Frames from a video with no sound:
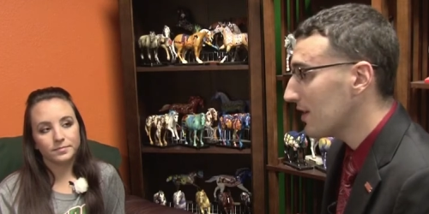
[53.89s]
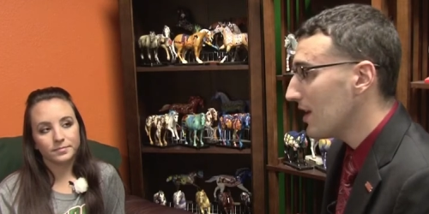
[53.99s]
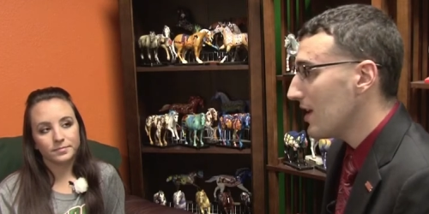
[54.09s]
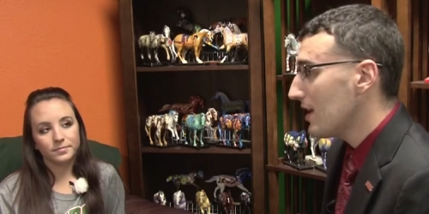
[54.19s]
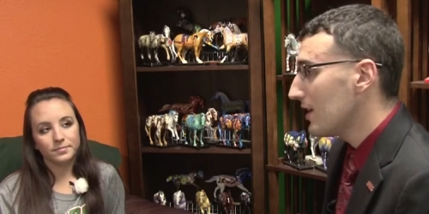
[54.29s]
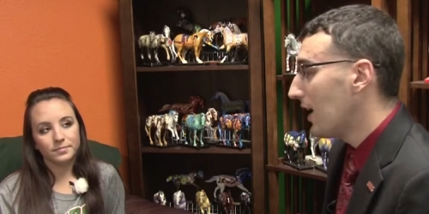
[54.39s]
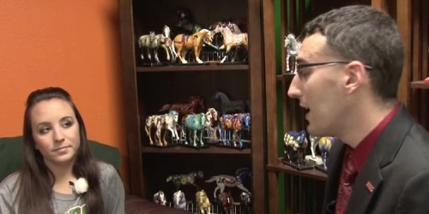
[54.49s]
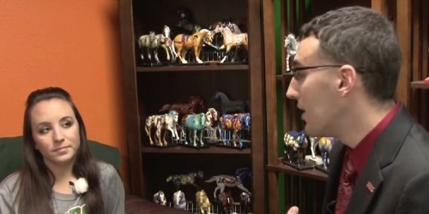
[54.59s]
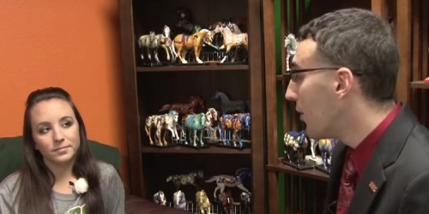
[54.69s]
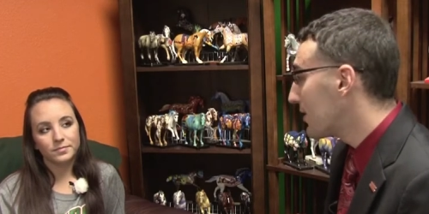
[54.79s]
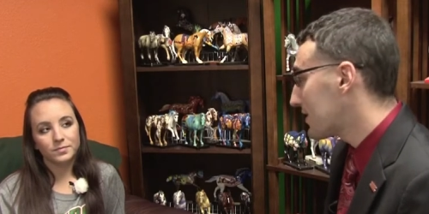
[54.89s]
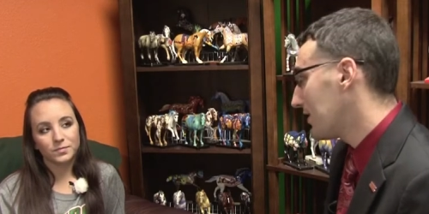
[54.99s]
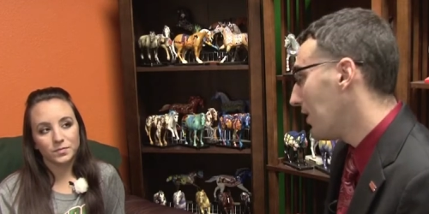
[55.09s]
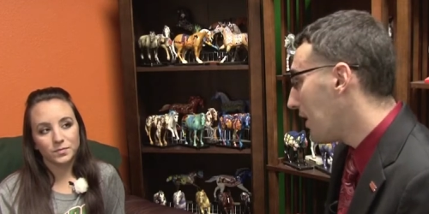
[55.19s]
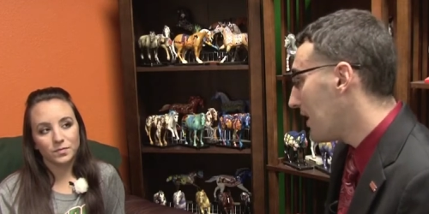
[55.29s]
Speaker 1: And, you know, I know it's
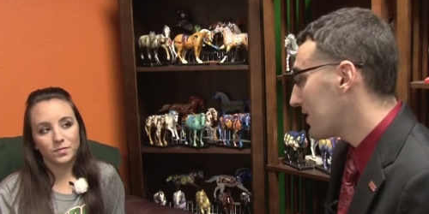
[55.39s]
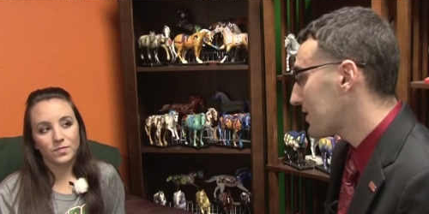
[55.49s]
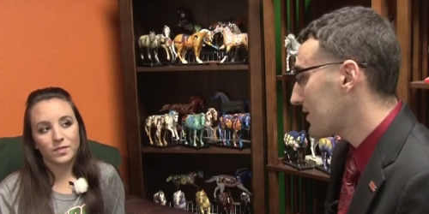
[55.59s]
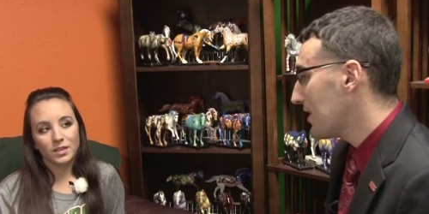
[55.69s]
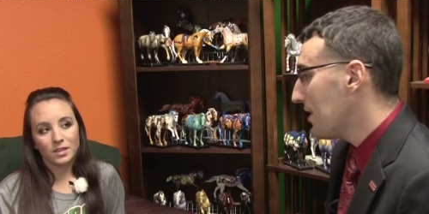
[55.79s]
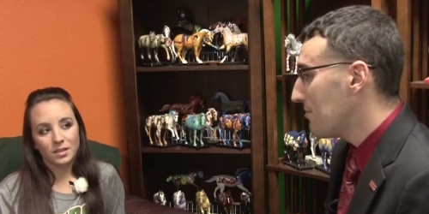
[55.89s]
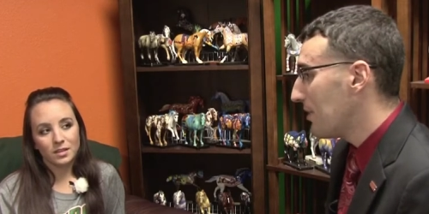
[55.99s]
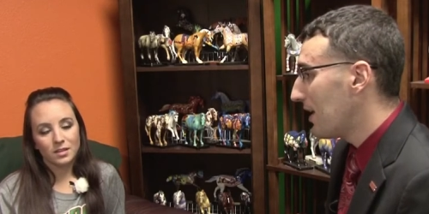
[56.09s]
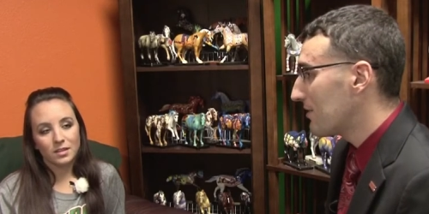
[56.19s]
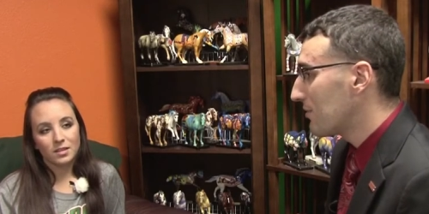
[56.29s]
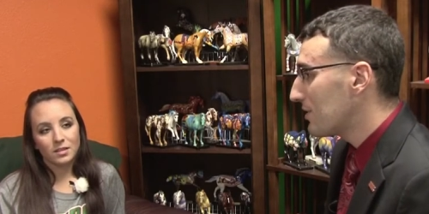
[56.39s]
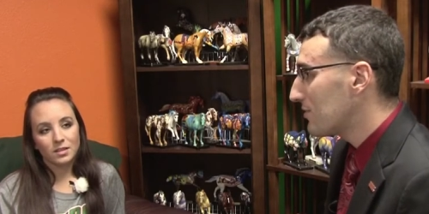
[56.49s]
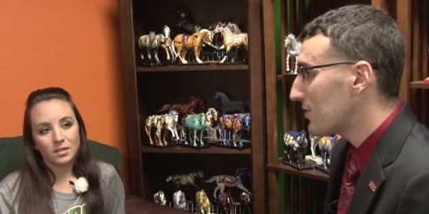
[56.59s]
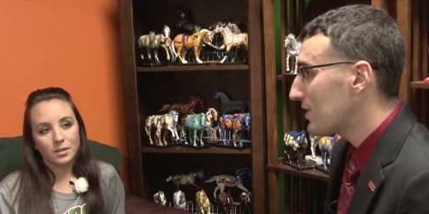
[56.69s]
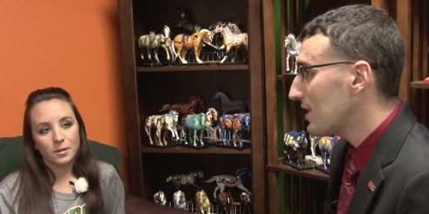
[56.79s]
a loss, but when
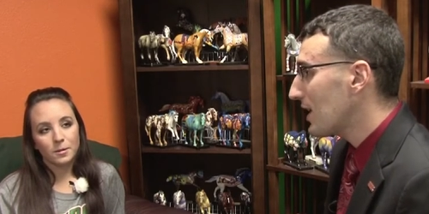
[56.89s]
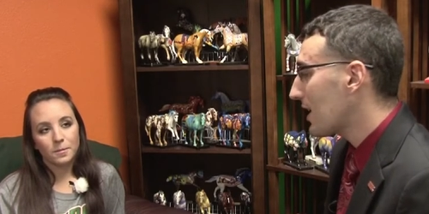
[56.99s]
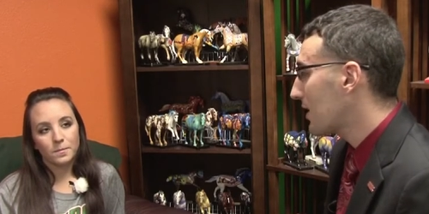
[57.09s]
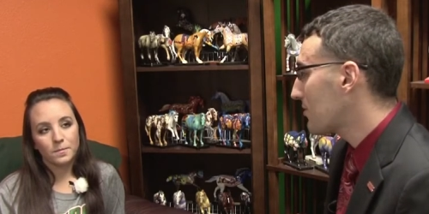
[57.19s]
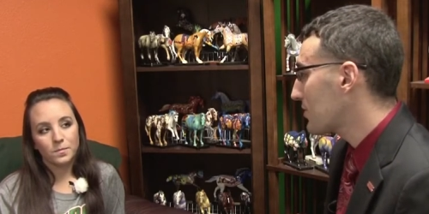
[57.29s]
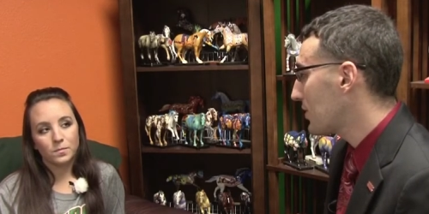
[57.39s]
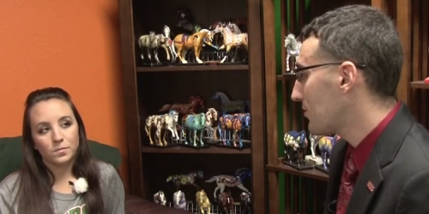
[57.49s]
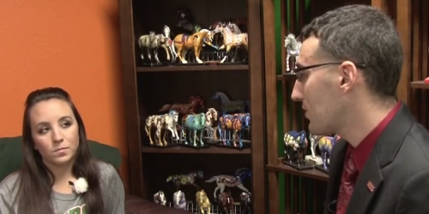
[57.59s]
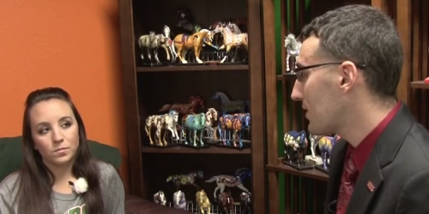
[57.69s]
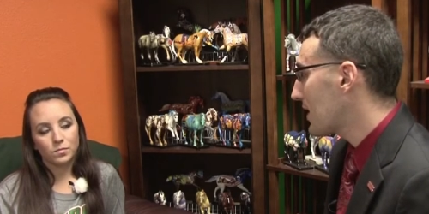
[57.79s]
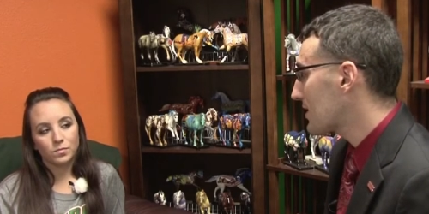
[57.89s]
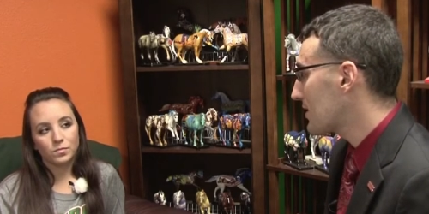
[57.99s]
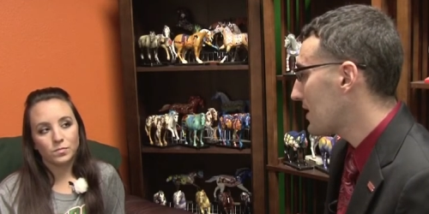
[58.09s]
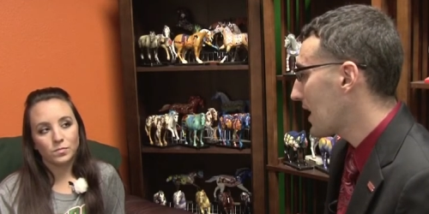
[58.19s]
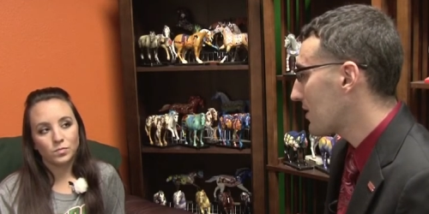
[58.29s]
you see that kind of result with
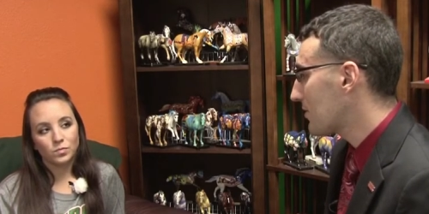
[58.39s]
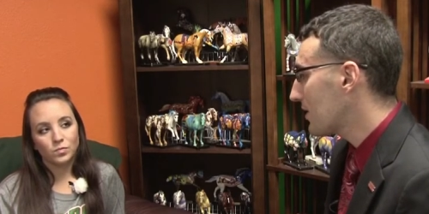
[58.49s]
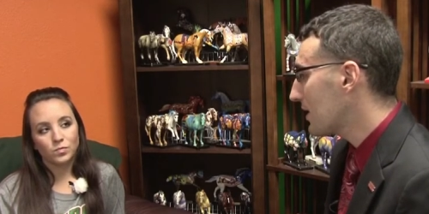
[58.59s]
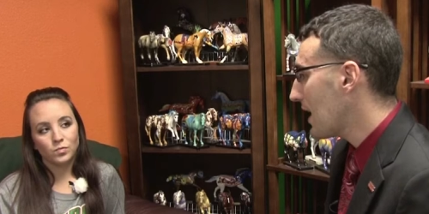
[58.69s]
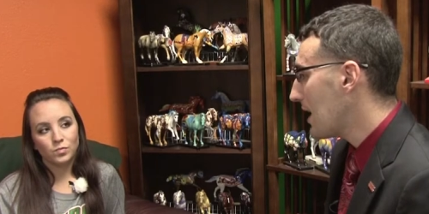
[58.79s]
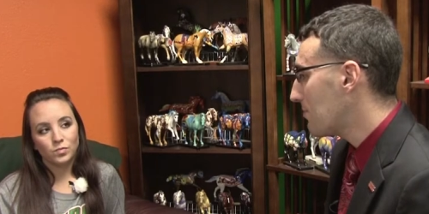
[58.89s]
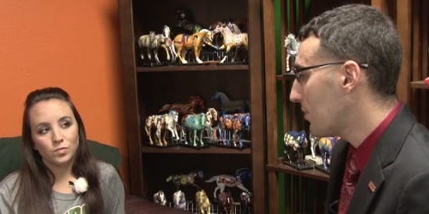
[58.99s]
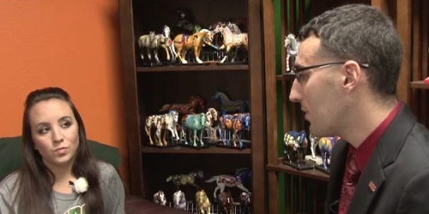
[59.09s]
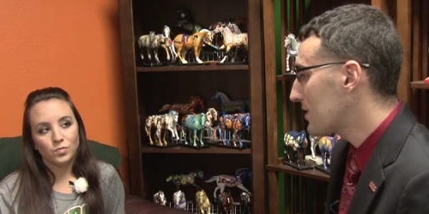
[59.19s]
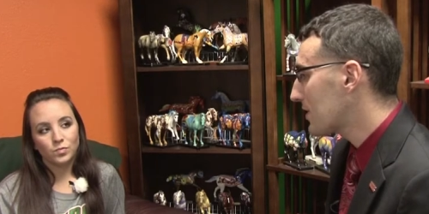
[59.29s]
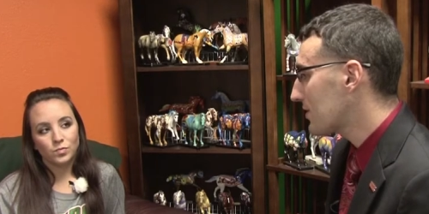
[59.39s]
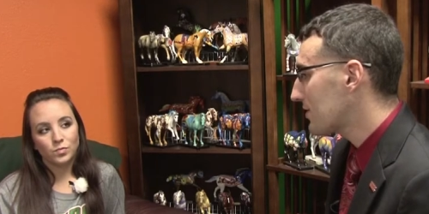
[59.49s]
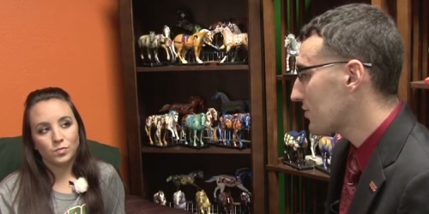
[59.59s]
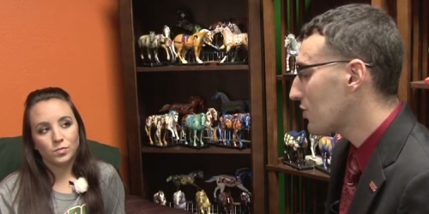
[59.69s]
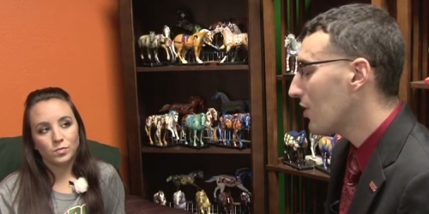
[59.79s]
Texas Tech, and really eight points
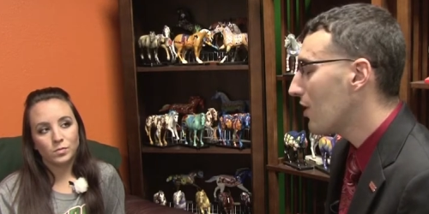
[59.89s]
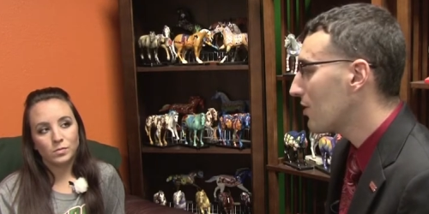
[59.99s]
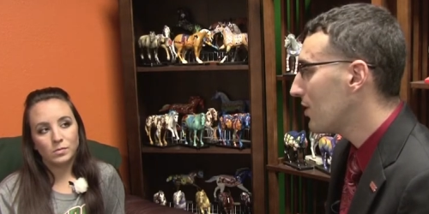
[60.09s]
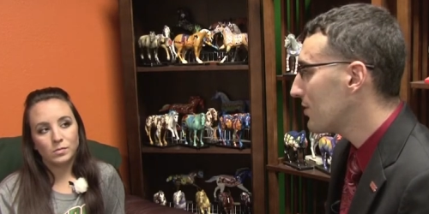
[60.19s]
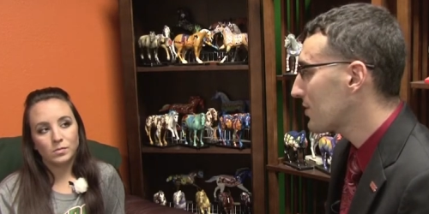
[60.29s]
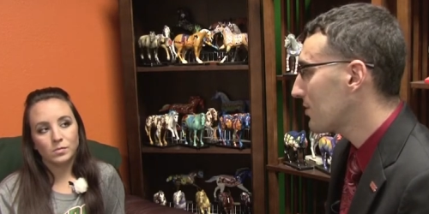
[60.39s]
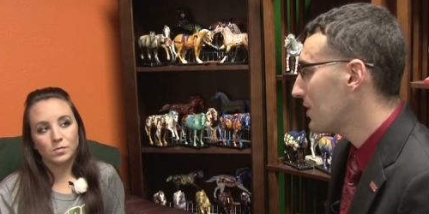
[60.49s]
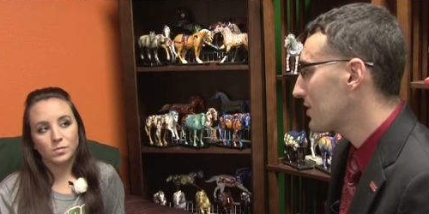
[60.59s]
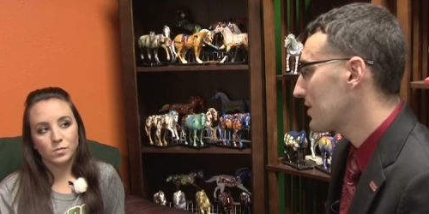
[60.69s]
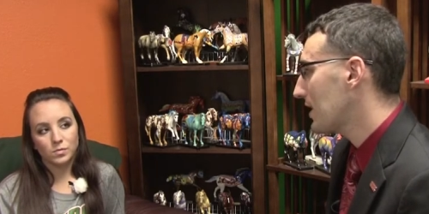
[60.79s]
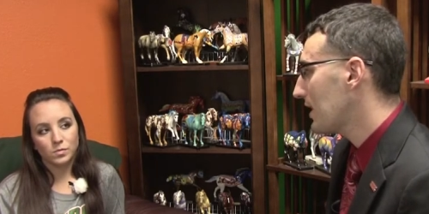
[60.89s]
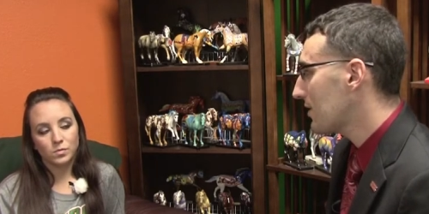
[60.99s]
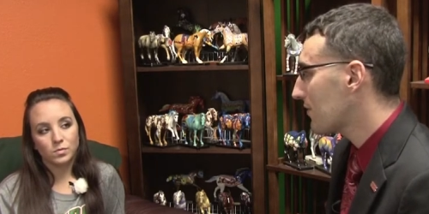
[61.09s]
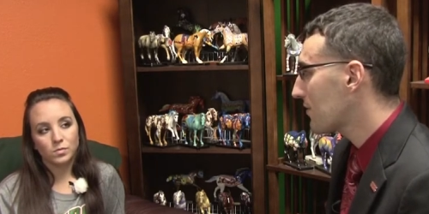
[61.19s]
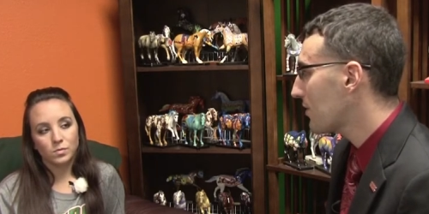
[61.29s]
doesn't show how close it was because they
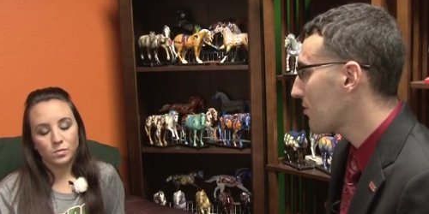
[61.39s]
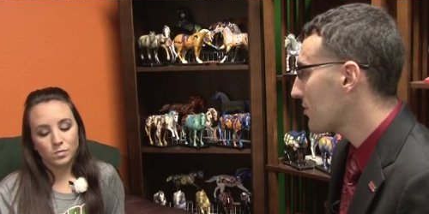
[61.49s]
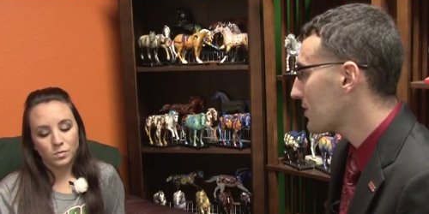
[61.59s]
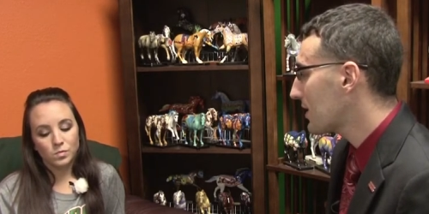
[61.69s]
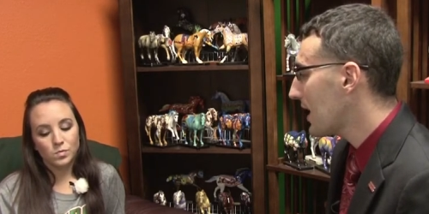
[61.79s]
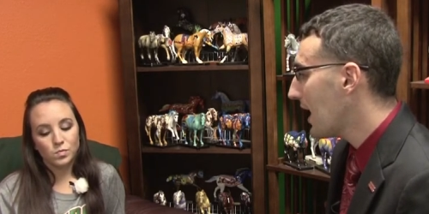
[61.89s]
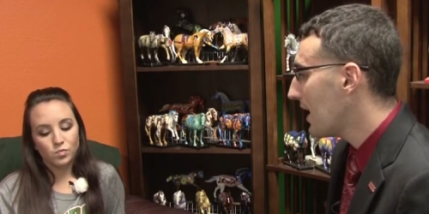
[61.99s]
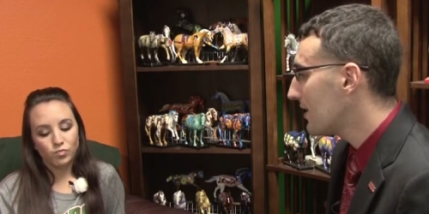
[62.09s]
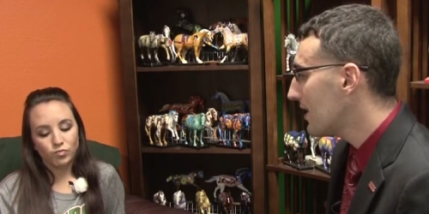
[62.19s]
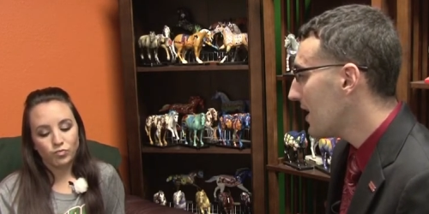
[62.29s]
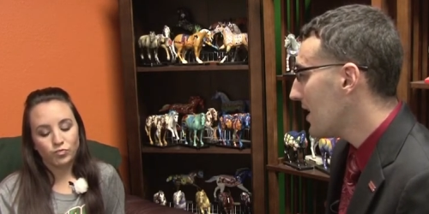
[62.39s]
hit their free throws at the end.